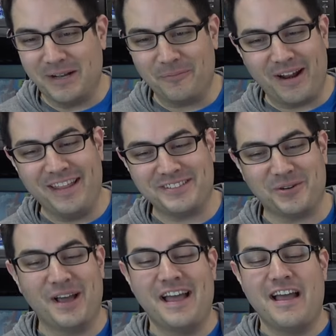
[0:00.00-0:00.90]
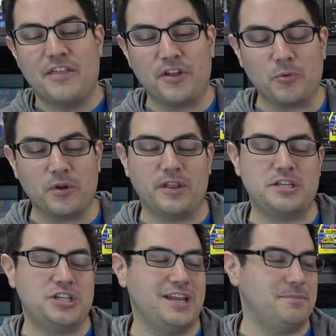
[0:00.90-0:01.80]
Some right. So they're
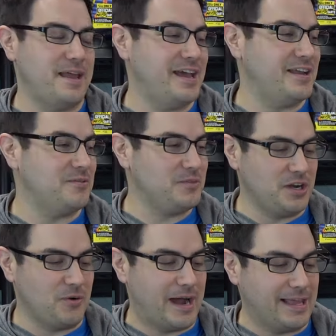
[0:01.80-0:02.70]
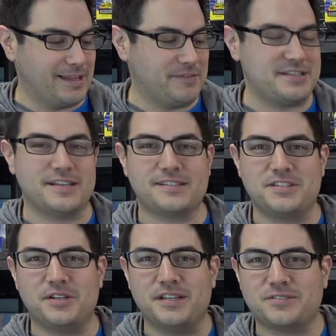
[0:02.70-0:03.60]
really cheap. And you know, I love these things
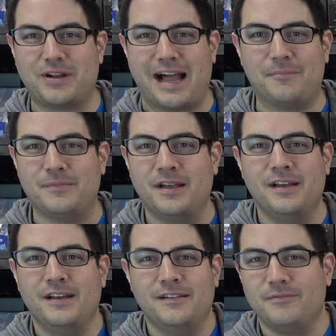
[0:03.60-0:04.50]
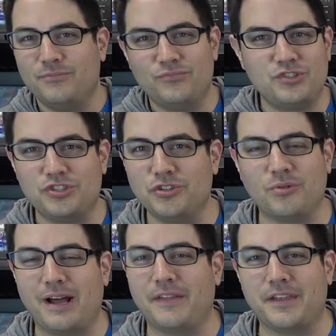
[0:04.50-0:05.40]
because you can just grab them,
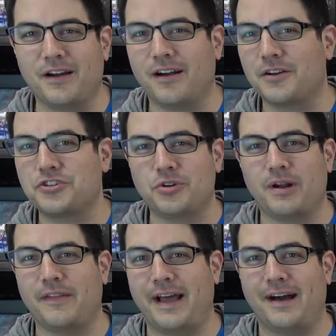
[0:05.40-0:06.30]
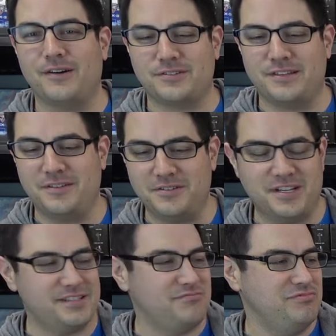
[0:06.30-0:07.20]
shoot around the yard, shoot around the house, and they're
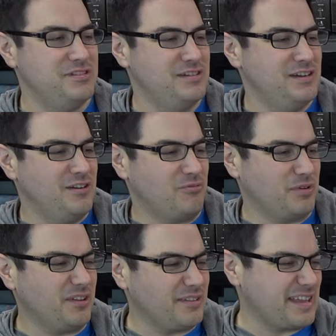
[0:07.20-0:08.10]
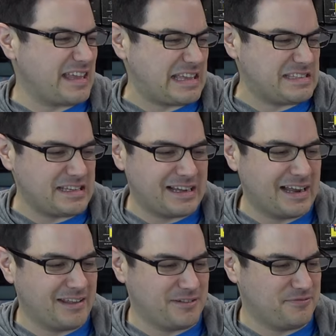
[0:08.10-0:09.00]
just real easy
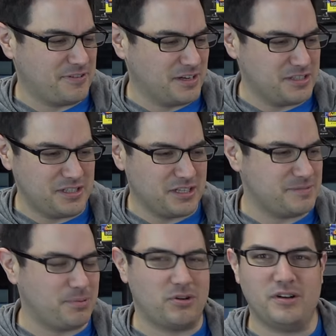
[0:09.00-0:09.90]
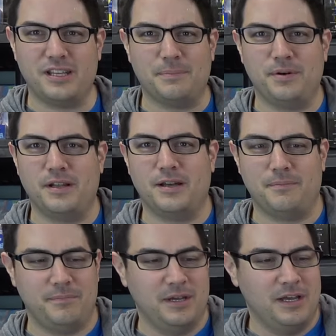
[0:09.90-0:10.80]
kind of the function. You just pull it, you put in
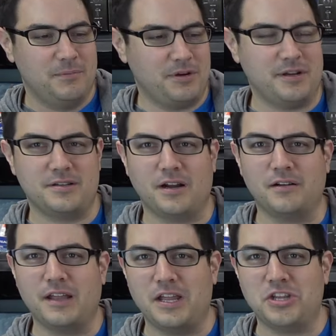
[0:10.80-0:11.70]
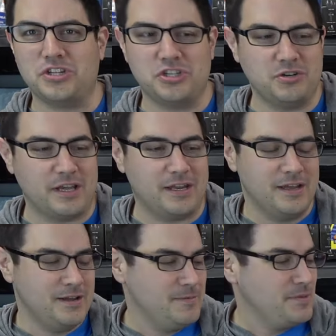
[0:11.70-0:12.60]
a put in a dart, and you shoot
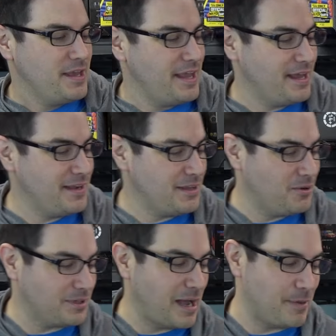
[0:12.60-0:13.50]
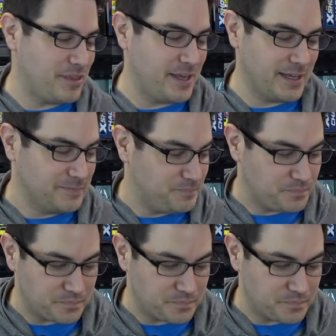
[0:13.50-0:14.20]
it. And you know, it got me thinking.